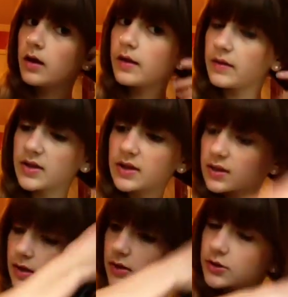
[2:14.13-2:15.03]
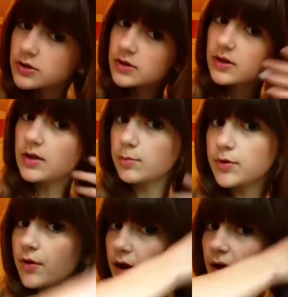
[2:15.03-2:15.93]
And this is going to just keep
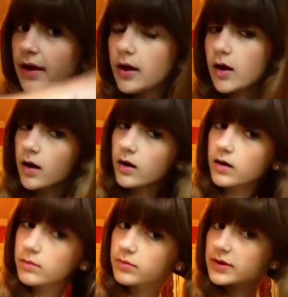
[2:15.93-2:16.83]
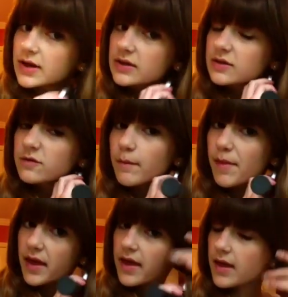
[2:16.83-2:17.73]
your hair protected from
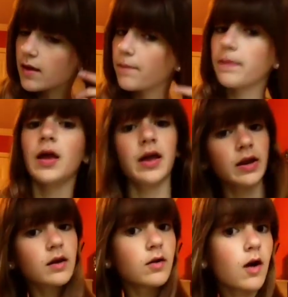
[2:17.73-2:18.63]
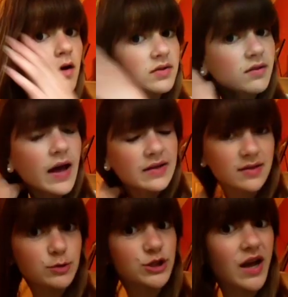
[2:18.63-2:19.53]
the heat, and it'll also add
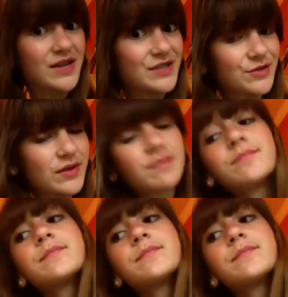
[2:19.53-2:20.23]
some shine to it.